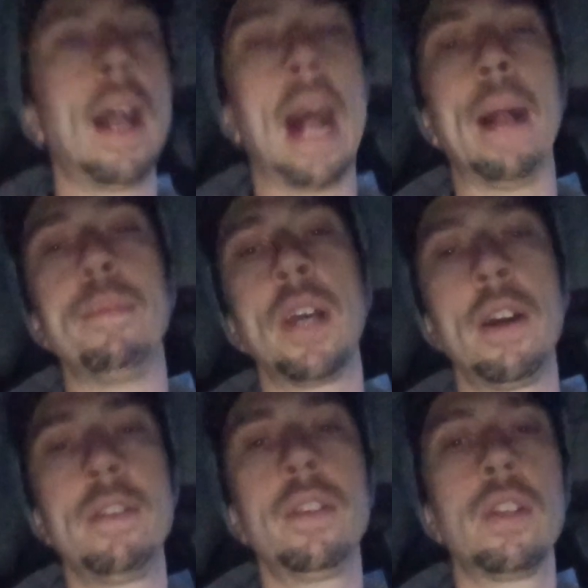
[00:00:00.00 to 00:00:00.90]
I'm
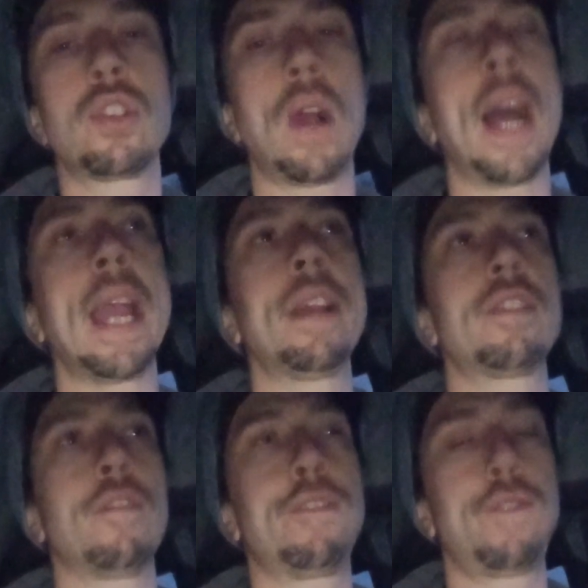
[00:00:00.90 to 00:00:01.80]
done trying
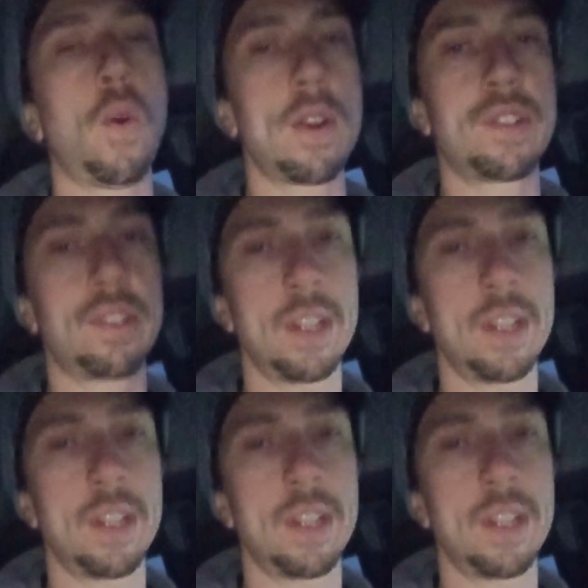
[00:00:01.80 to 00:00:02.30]
to force